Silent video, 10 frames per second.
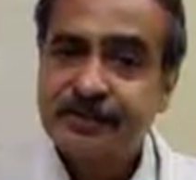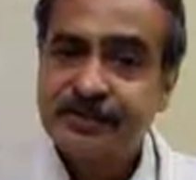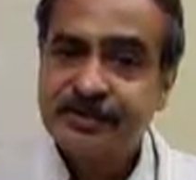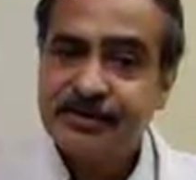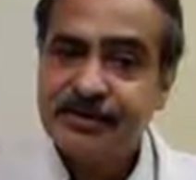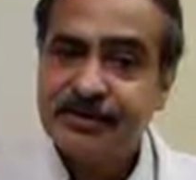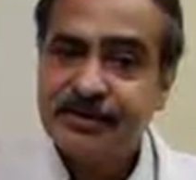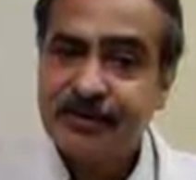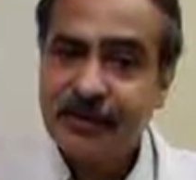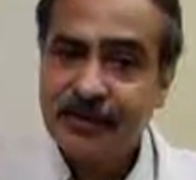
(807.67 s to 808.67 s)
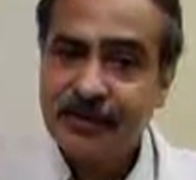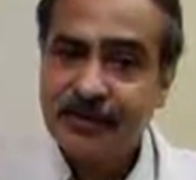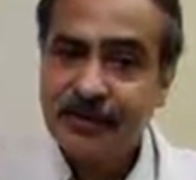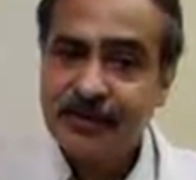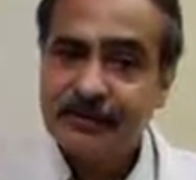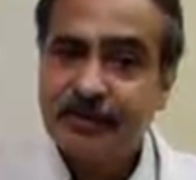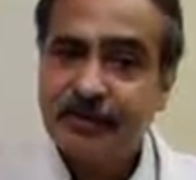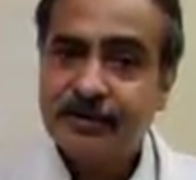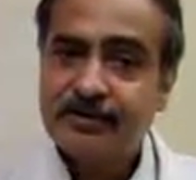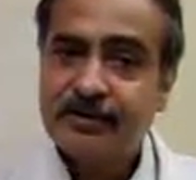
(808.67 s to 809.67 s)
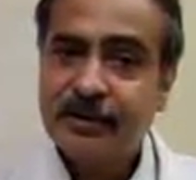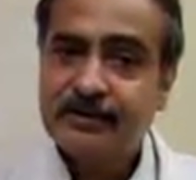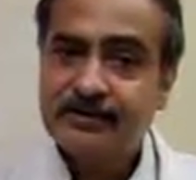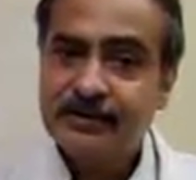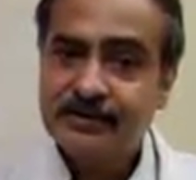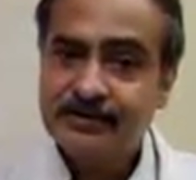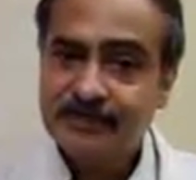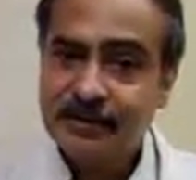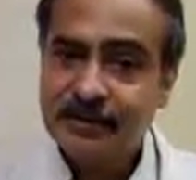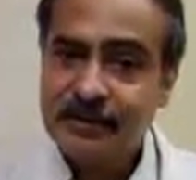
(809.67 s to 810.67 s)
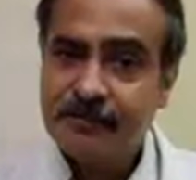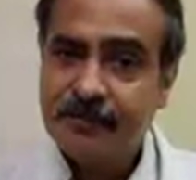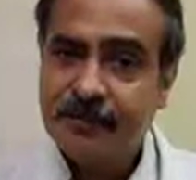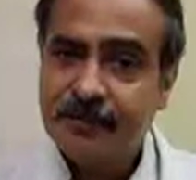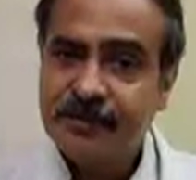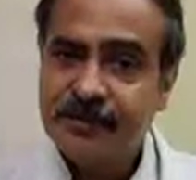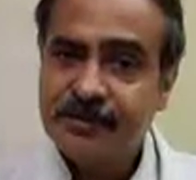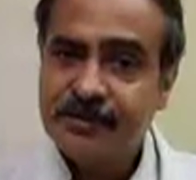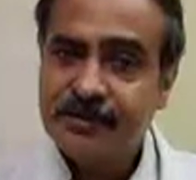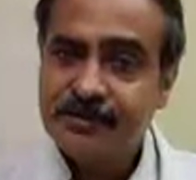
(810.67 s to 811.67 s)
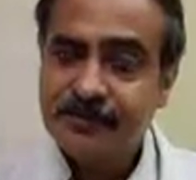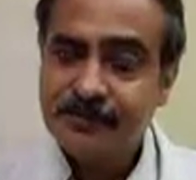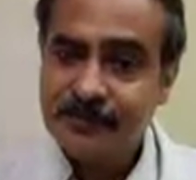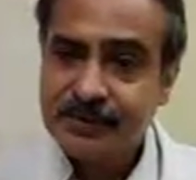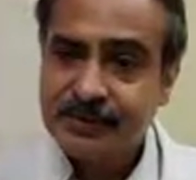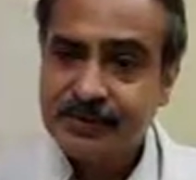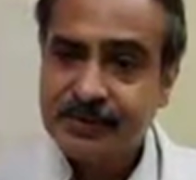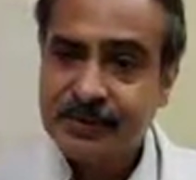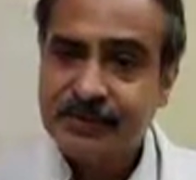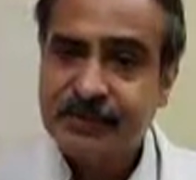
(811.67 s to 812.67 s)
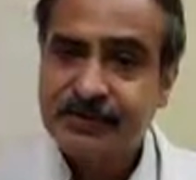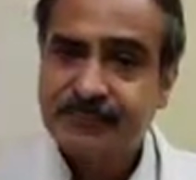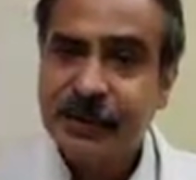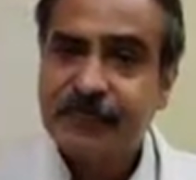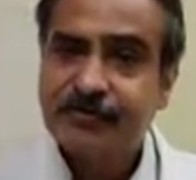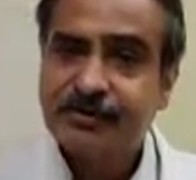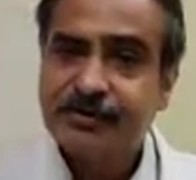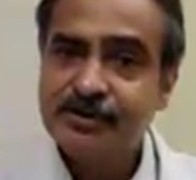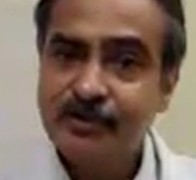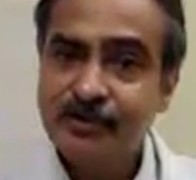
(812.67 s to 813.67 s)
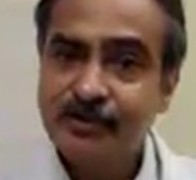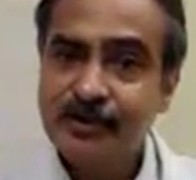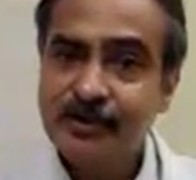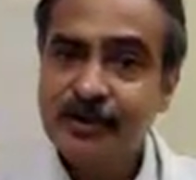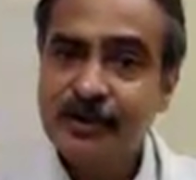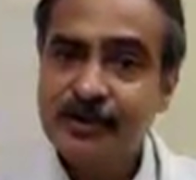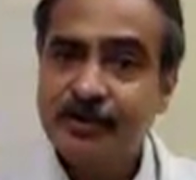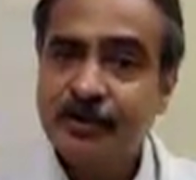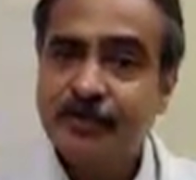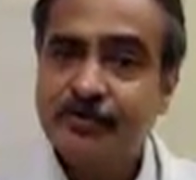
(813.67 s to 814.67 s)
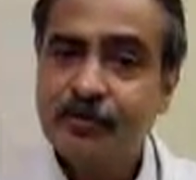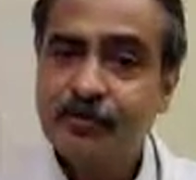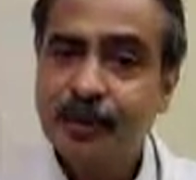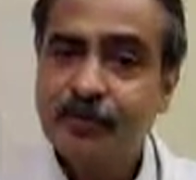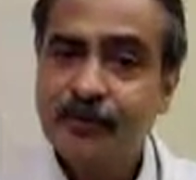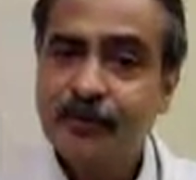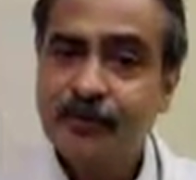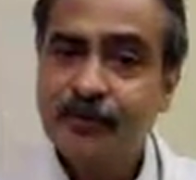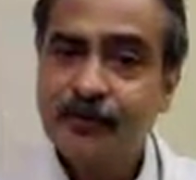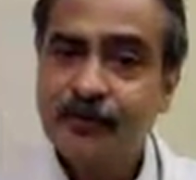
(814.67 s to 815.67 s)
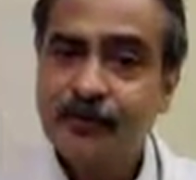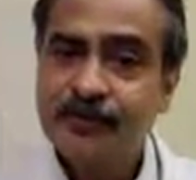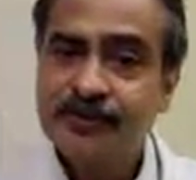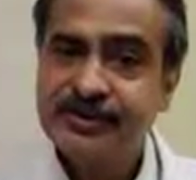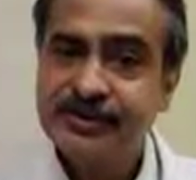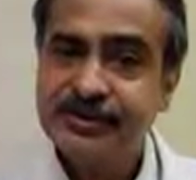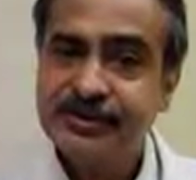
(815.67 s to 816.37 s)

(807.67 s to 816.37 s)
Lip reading: patient will have the what is called as the one may notice there is evacuation problem, because more and more fluid which is